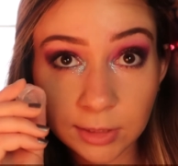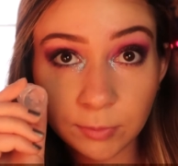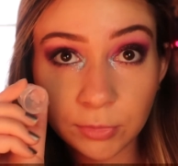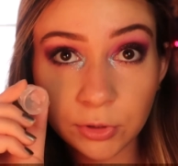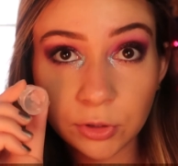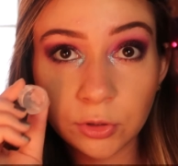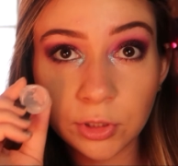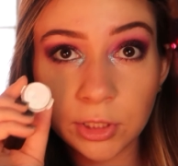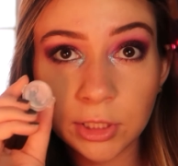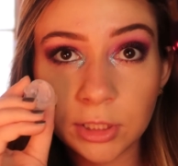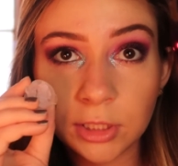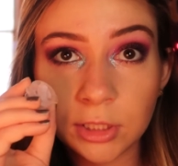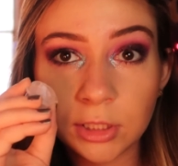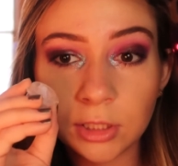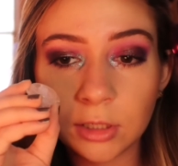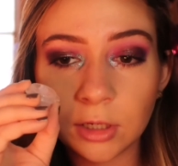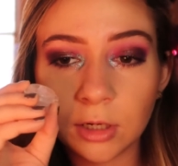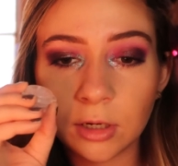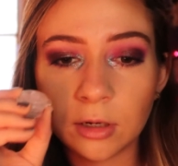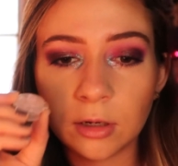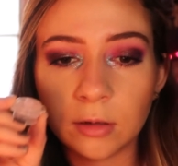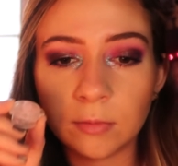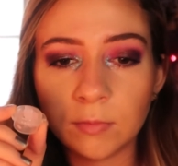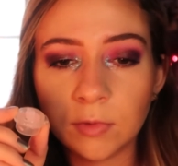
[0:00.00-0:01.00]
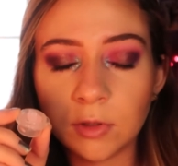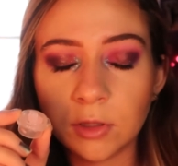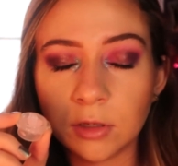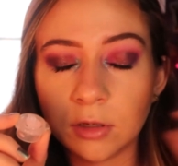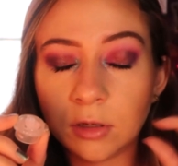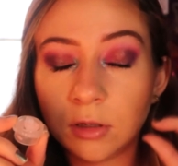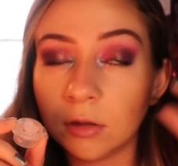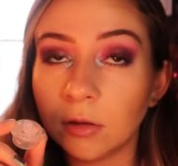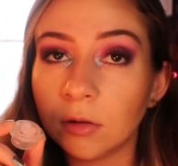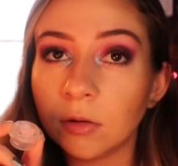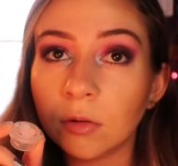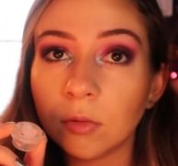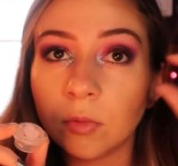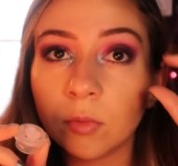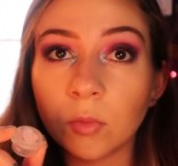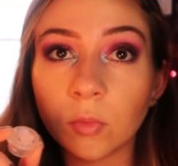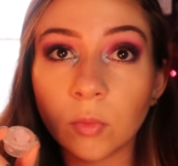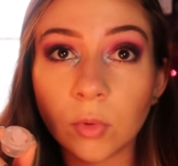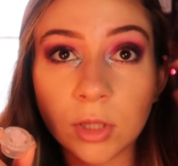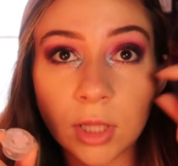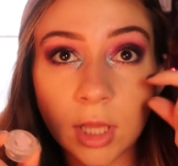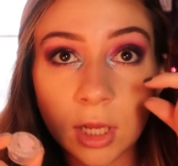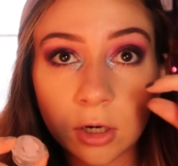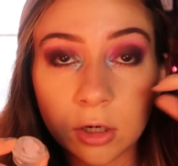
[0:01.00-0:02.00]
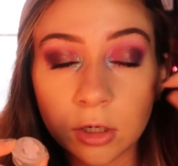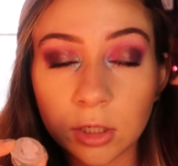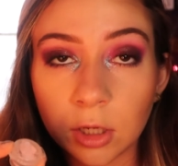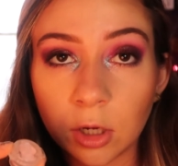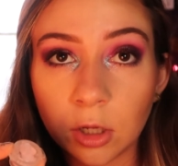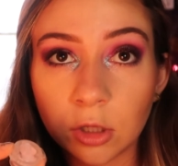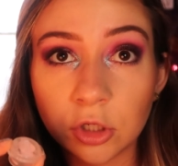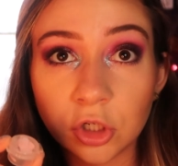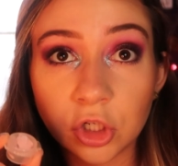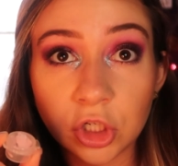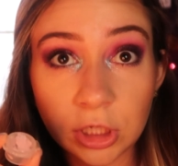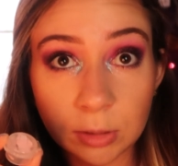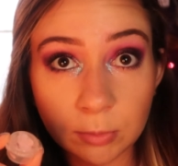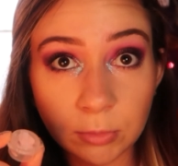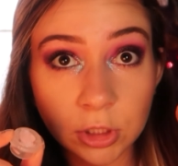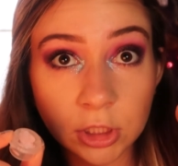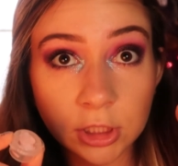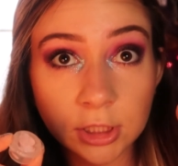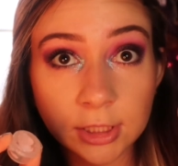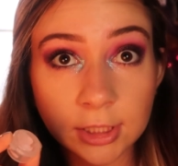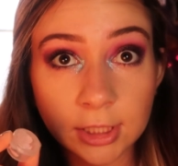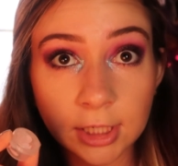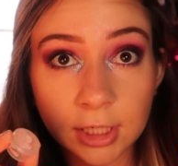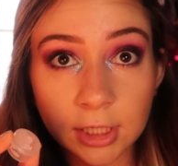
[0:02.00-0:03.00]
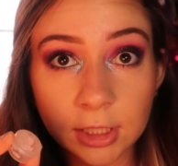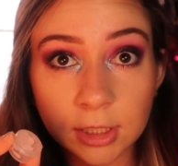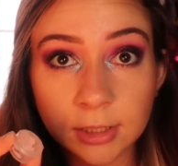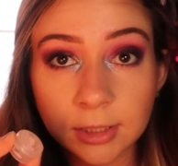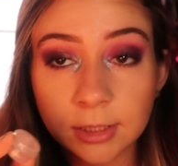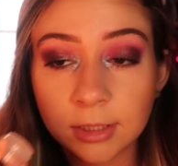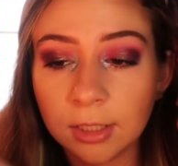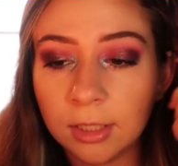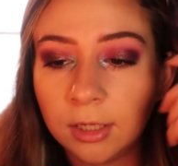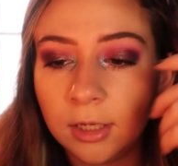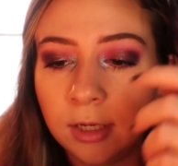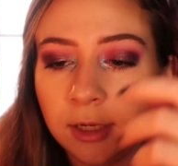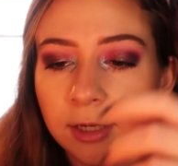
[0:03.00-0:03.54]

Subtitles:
Beauty, the, what the heck are they called, the shimmer sticks.